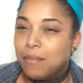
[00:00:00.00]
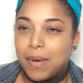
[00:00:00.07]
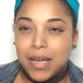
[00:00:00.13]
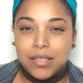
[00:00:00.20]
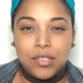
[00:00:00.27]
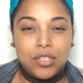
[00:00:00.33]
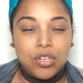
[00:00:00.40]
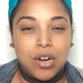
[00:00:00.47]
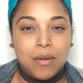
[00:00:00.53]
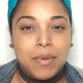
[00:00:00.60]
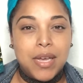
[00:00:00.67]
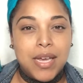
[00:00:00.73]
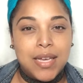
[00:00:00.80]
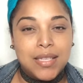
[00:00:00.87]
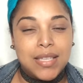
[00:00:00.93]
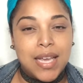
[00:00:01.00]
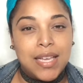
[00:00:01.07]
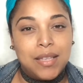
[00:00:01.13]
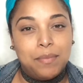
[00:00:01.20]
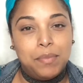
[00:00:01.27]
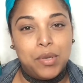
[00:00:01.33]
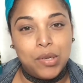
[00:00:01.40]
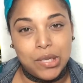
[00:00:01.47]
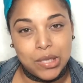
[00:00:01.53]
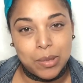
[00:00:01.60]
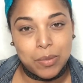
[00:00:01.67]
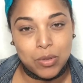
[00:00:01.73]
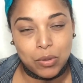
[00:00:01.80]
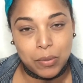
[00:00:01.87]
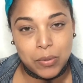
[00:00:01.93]
BoxyCharm is a beauty
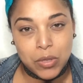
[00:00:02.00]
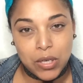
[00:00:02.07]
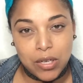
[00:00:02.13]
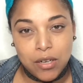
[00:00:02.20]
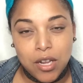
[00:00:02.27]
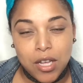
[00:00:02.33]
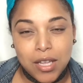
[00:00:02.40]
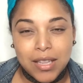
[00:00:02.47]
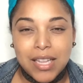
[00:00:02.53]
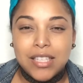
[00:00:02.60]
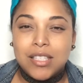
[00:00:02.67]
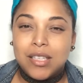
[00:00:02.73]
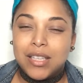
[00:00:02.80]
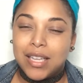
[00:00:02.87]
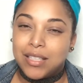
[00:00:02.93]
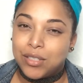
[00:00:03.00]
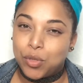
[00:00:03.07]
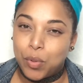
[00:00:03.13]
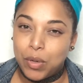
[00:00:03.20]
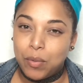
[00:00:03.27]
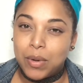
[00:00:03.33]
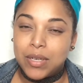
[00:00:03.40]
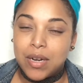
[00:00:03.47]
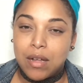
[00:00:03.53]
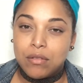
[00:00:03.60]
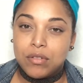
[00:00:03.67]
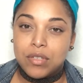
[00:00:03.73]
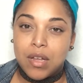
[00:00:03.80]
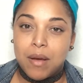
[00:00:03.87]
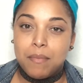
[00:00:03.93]
subscription that's like
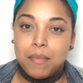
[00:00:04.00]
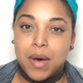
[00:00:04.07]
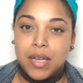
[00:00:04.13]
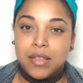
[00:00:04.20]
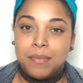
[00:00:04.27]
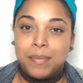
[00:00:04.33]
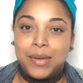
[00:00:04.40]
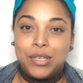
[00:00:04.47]
$21 a month,